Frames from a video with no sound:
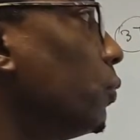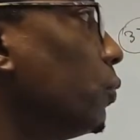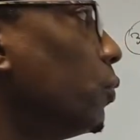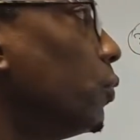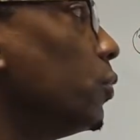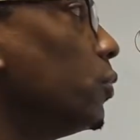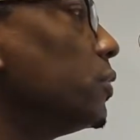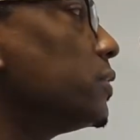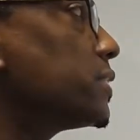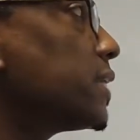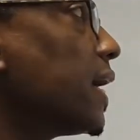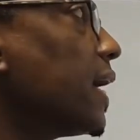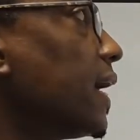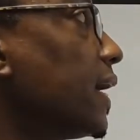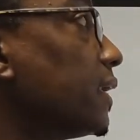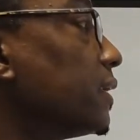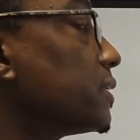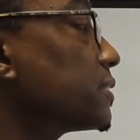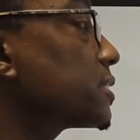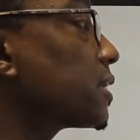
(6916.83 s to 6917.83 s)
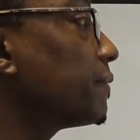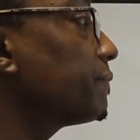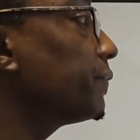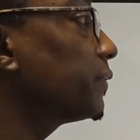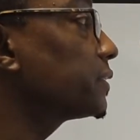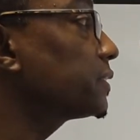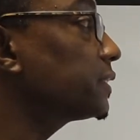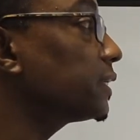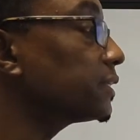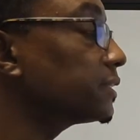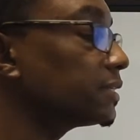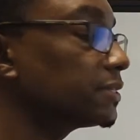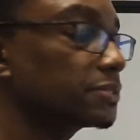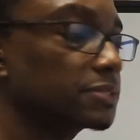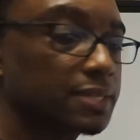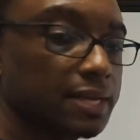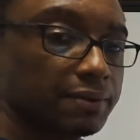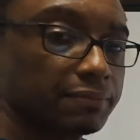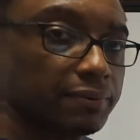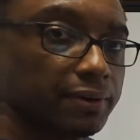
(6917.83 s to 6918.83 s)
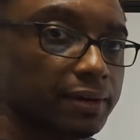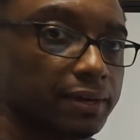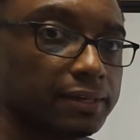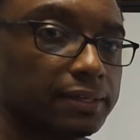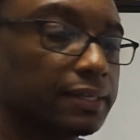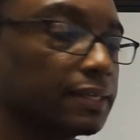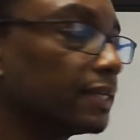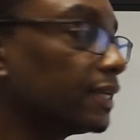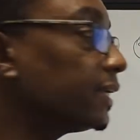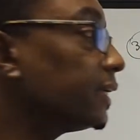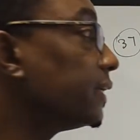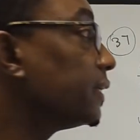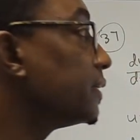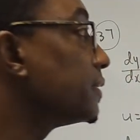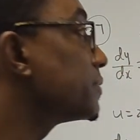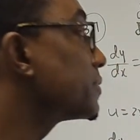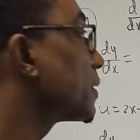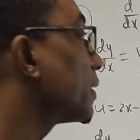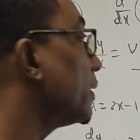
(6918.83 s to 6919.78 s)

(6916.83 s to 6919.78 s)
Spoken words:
whose answer for 37 is